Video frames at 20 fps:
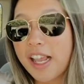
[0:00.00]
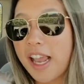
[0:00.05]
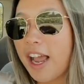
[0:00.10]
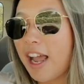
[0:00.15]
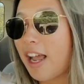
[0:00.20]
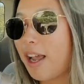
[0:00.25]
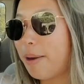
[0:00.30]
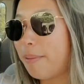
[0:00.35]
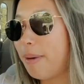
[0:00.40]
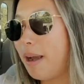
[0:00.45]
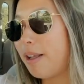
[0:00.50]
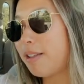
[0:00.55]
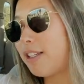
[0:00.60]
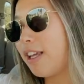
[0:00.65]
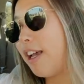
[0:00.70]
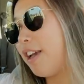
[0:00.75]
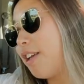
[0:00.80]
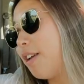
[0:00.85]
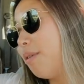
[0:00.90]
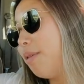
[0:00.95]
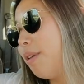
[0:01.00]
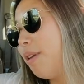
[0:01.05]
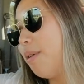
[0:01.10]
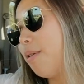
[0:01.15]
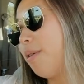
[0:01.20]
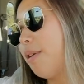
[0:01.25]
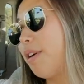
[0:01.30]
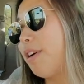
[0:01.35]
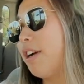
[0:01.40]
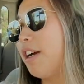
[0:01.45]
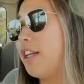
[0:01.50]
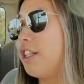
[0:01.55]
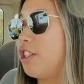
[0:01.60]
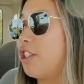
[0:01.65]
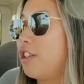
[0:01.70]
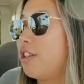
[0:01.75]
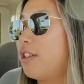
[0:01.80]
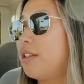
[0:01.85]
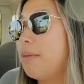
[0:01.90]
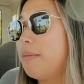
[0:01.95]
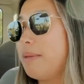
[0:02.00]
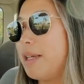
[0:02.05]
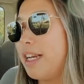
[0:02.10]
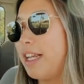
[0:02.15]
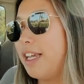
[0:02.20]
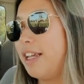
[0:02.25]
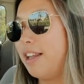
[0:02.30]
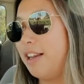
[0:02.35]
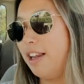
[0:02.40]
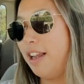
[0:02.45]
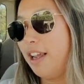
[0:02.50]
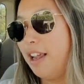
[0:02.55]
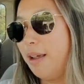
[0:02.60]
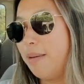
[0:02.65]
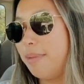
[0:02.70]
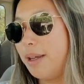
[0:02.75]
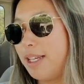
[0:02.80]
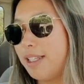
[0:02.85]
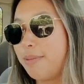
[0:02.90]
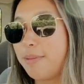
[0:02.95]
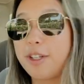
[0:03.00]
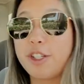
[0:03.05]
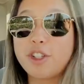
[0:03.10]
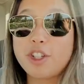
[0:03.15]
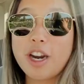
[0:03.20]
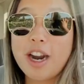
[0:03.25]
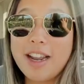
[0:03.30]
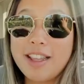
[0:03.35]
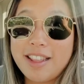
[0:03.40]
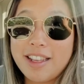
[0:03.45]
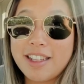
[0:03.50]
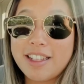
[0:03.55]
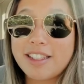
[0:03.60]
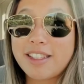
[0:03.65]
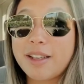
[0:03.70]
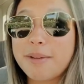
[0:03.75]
Um, I'll tell you the order in just a minute because I'm gonna try this,